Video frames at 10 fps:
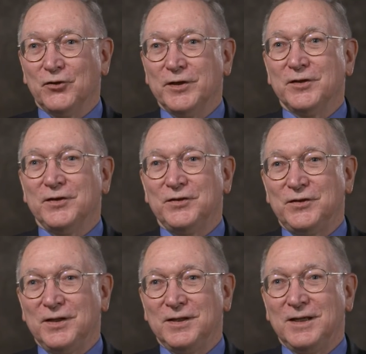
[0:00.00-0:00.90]
career is
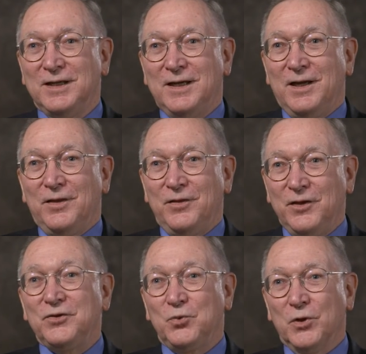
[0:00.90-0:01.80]
that
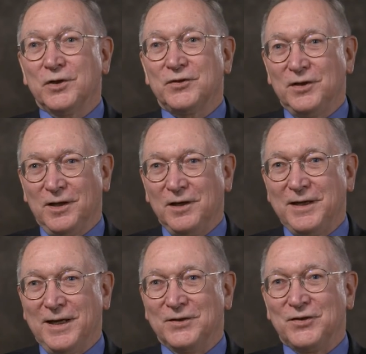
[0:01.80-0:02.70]
this works in lung
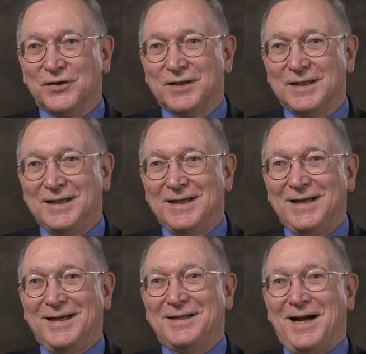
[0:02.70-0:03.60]
cancer.
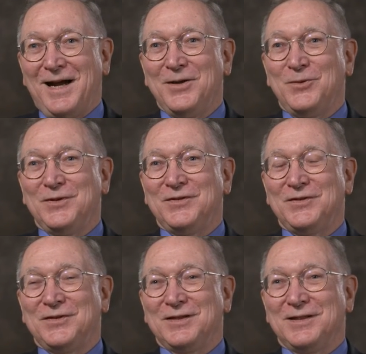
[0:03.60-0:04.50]
And I
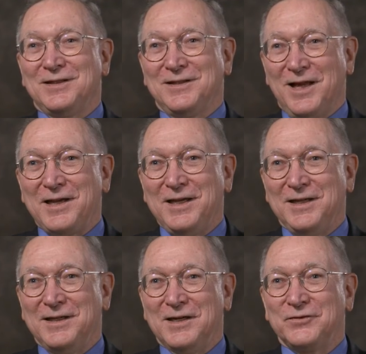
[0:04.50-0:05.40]
was lucky
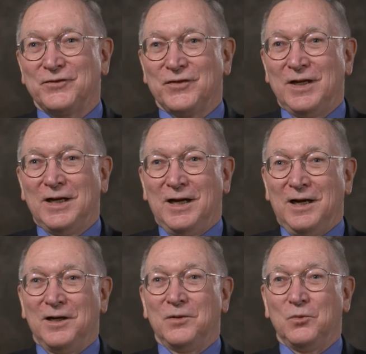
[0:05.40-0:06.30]
enough,
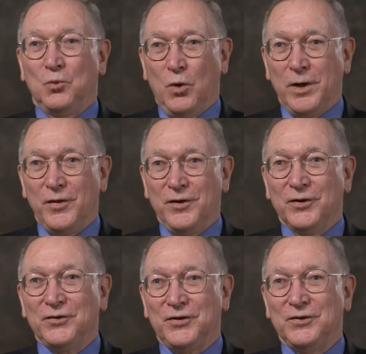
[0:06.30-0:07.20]
uh, one of the
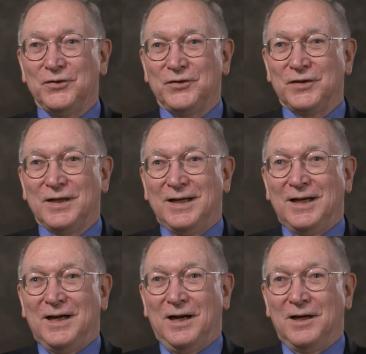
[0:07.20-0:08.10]
nurses
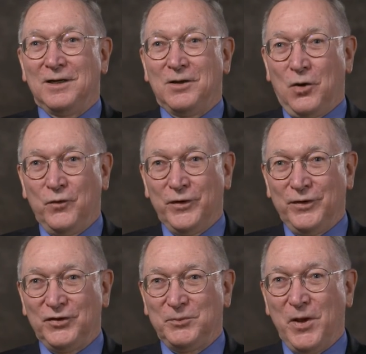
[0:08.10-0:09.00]
uh, over
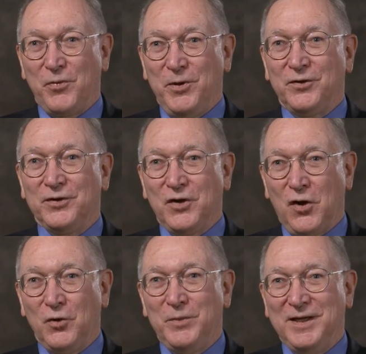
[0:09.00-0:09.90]
in the Smith building
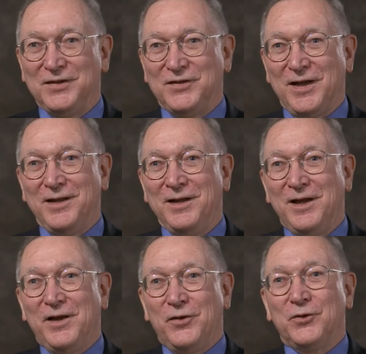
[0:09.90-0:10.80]
called me and said
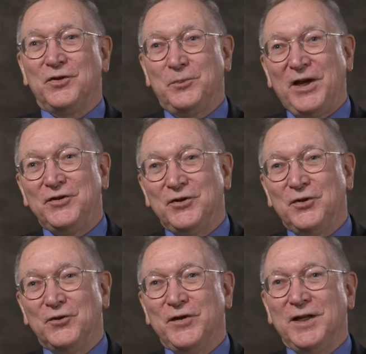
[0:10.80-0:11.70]
there was a patient
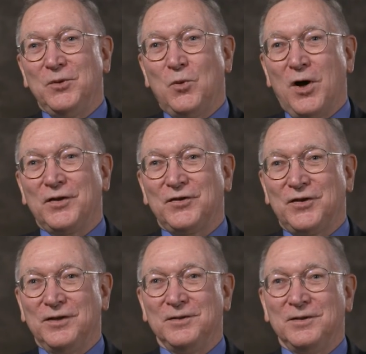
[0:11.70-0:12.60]
who really wants
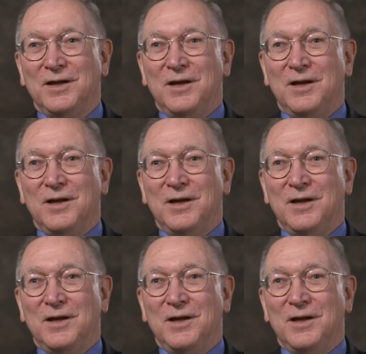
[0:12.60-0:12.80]
to